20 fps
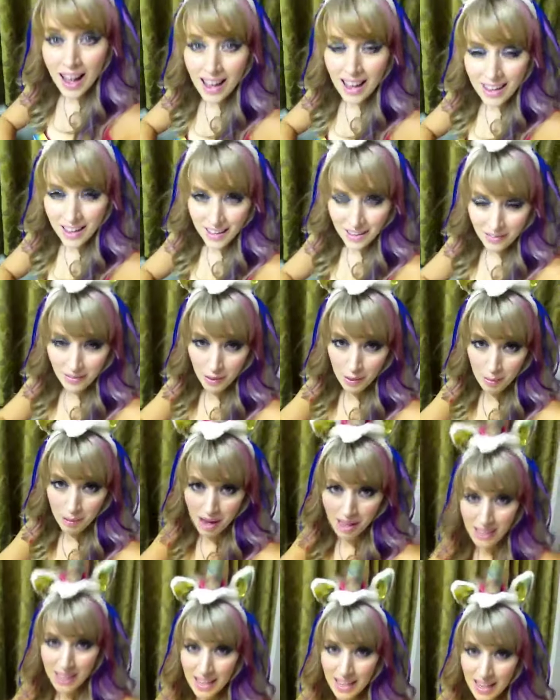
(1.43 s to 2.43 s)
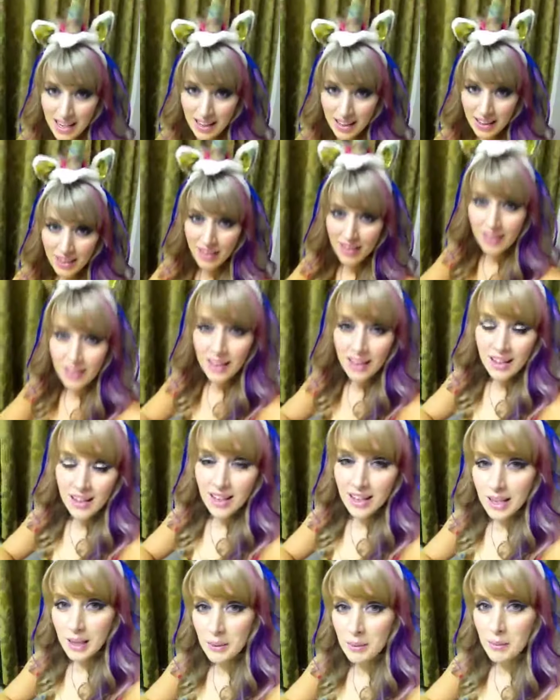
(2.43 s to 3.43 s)
Hi everybody,
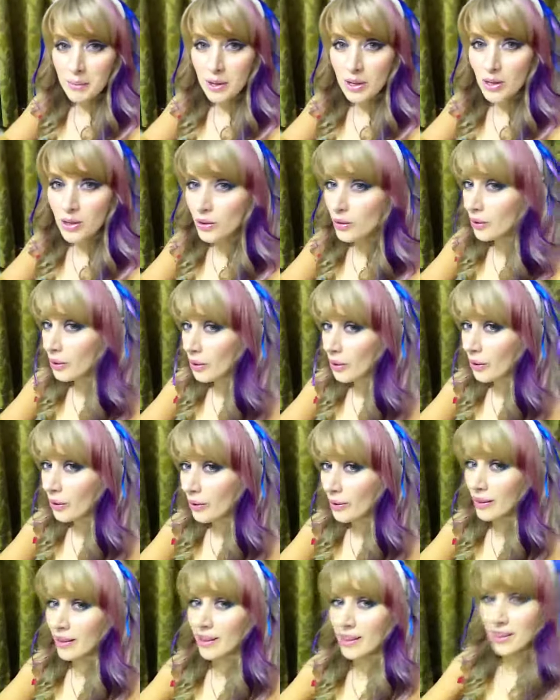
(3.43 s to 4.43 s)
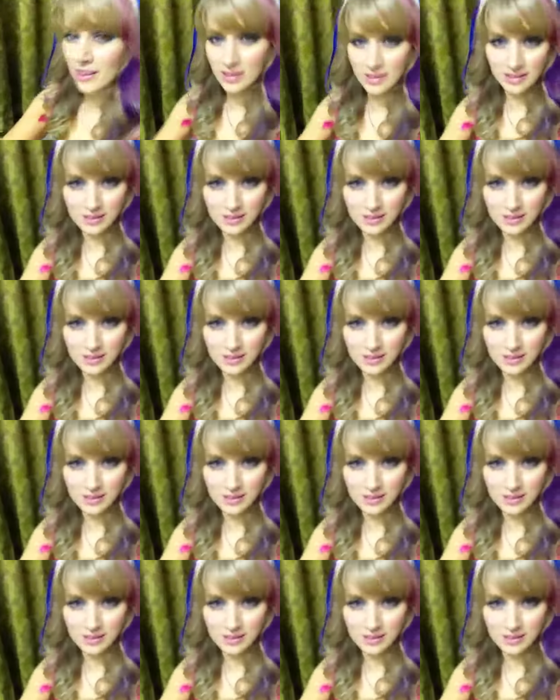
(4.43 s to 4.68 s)
I'm a unicorn.